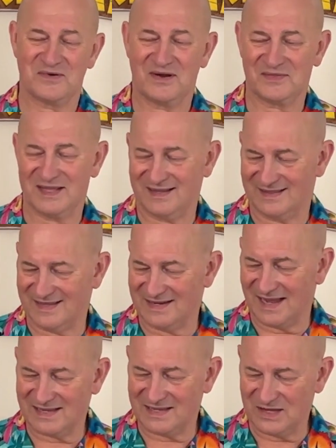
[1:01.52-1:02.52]
around the
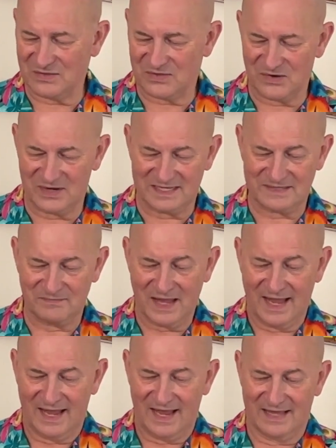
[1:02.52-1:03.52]
1930s.
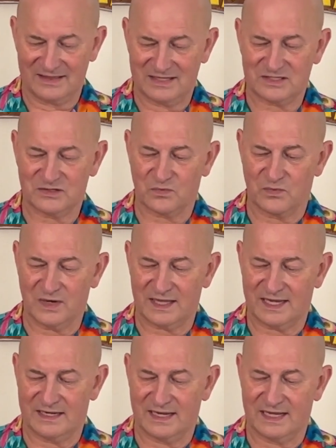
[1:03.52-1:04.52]
And this is
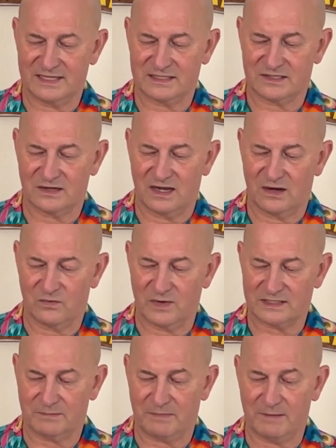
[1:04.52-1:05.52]
really a nice
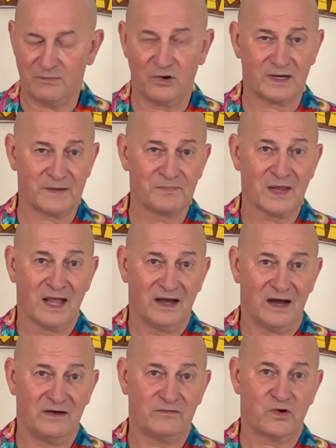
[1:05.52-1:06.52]
recipe book
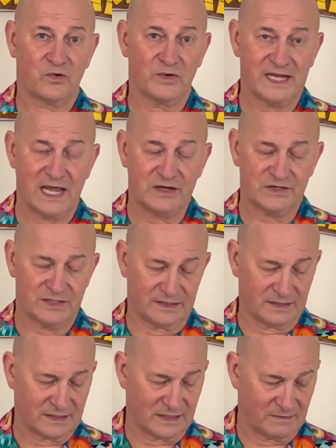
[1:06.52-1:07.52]
of
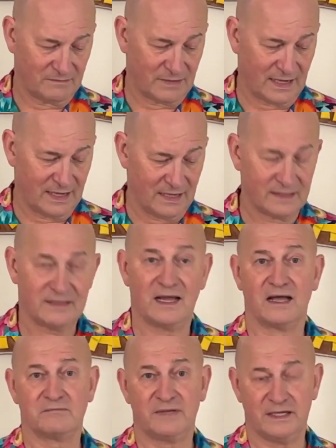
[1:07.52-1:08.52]
creations by
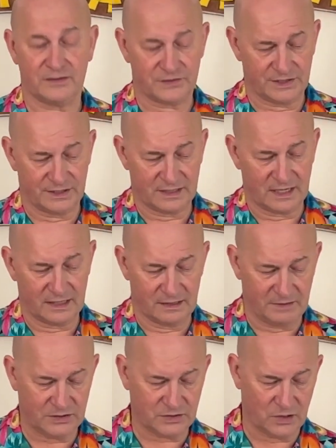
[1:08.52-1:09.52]
Don the
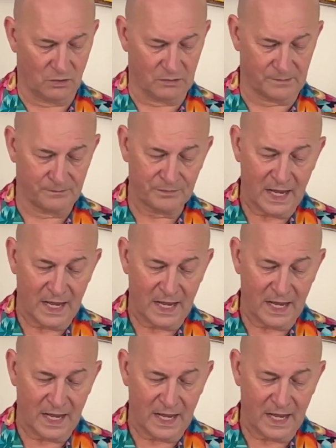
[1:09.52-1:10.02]
Beachcomber.